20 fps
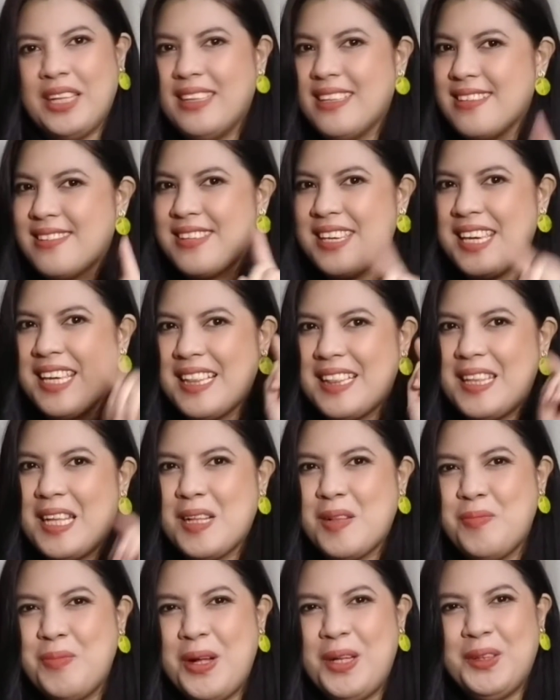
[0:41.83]
as hit
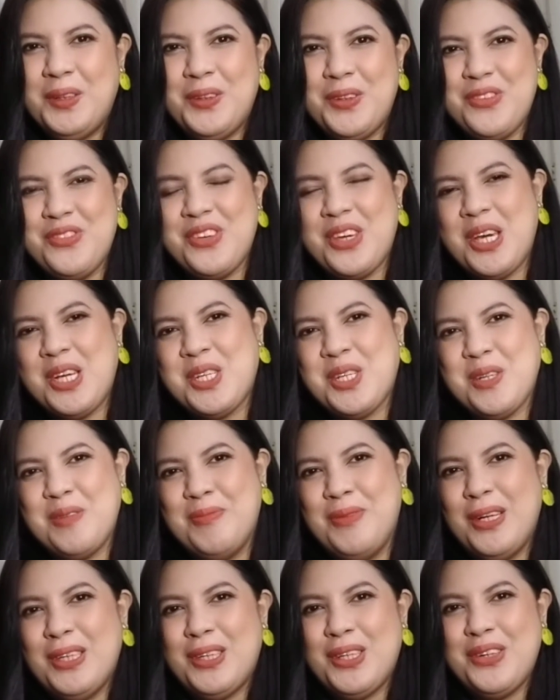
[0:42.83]
that bell notification
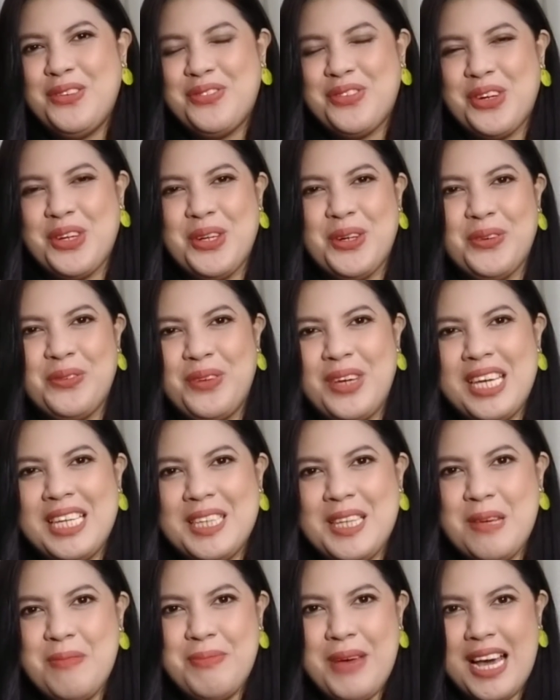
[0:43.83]
button for your
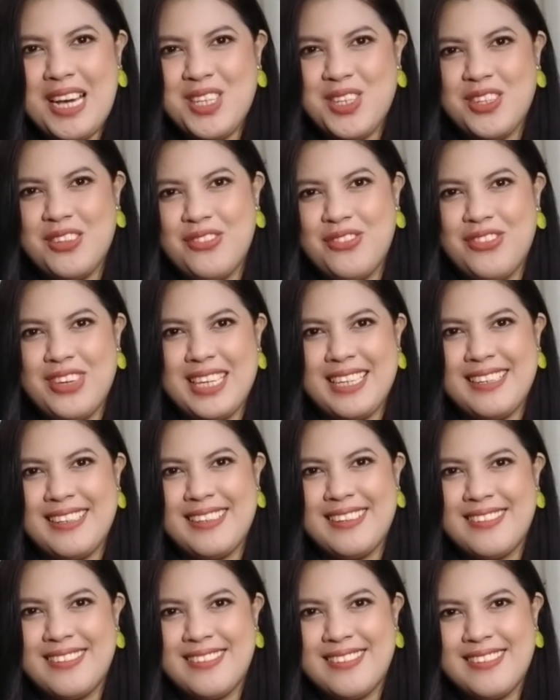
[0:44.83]
weekly pageant
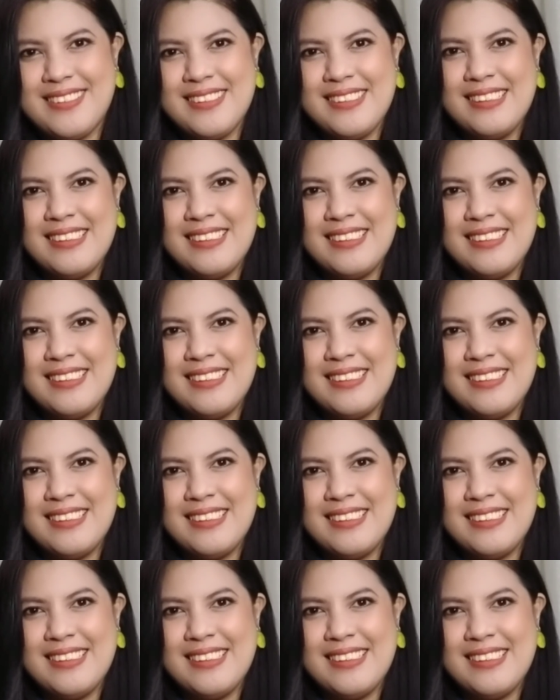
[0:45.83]
picks.